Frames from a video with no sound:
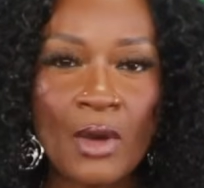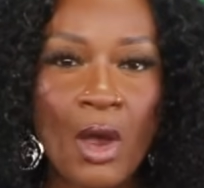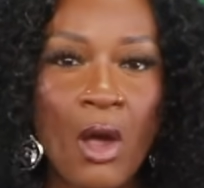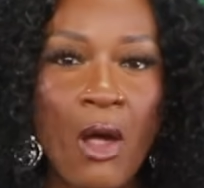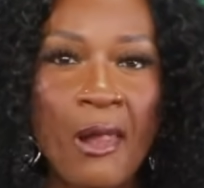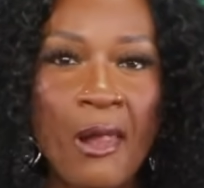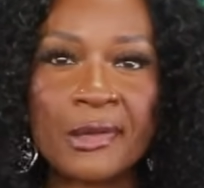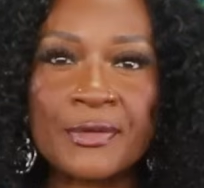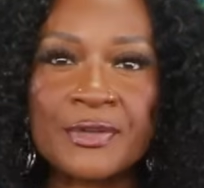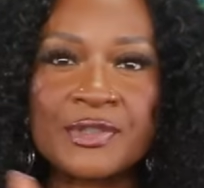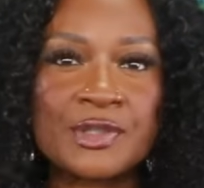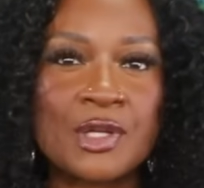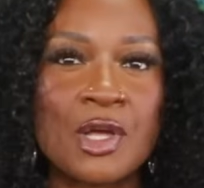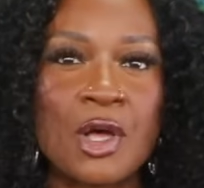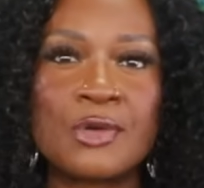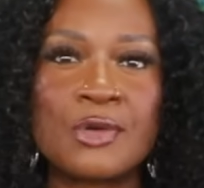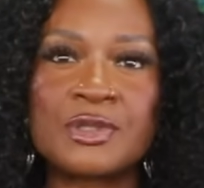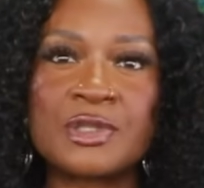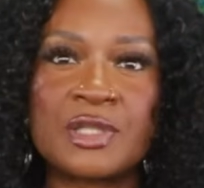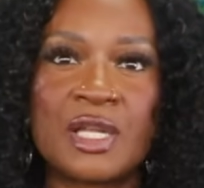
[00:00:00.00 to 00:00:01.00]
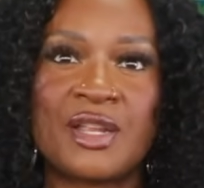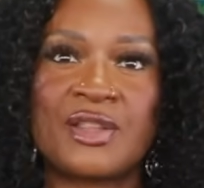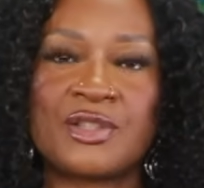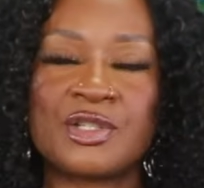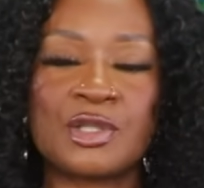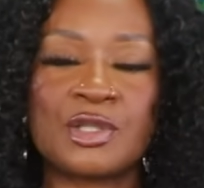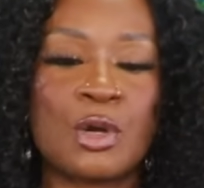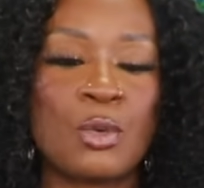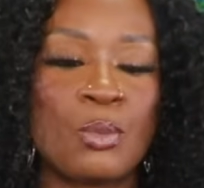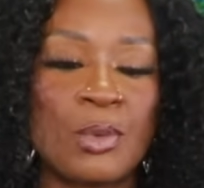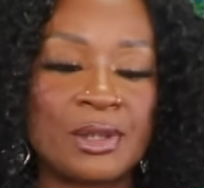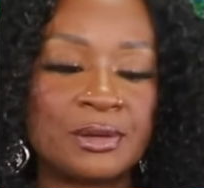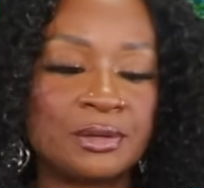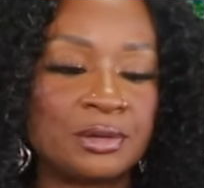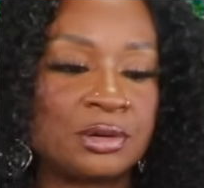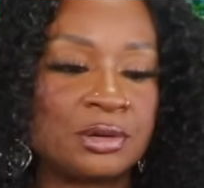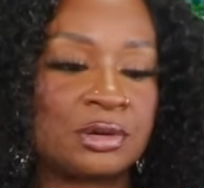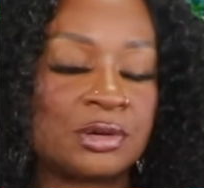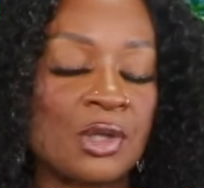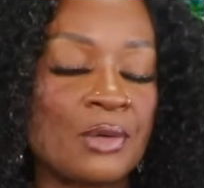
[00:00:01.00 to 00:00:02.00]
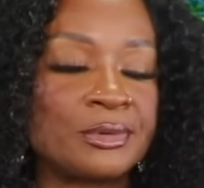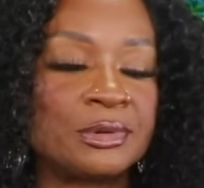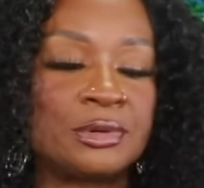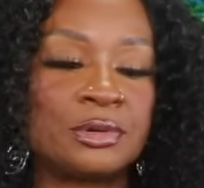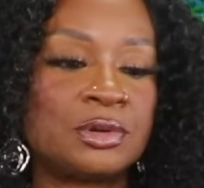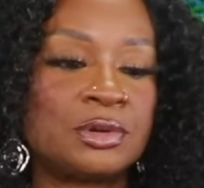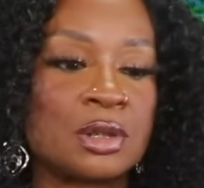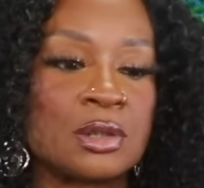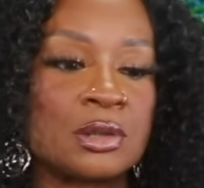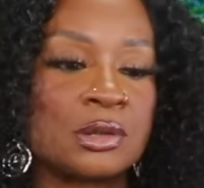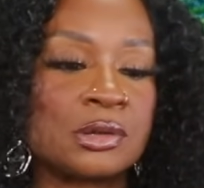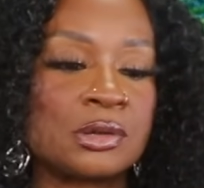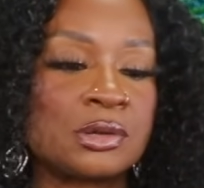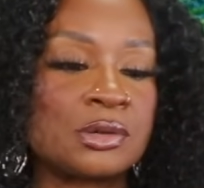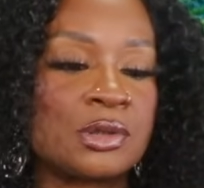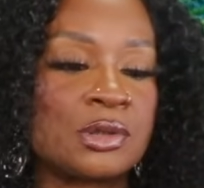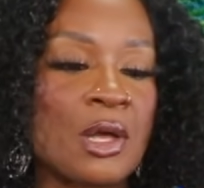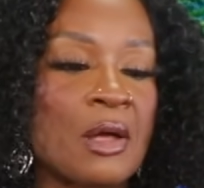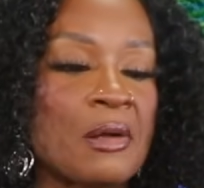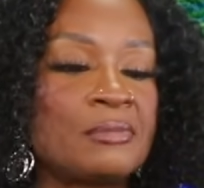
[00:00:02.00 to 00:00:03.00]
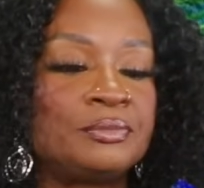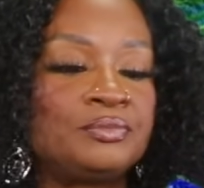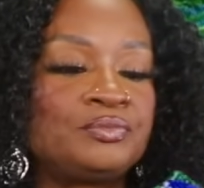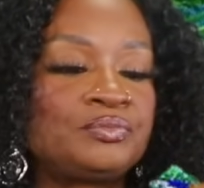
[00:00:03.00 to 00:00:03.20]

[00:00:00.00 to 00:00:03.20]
All this goes together so well. It's so delicious, y'all.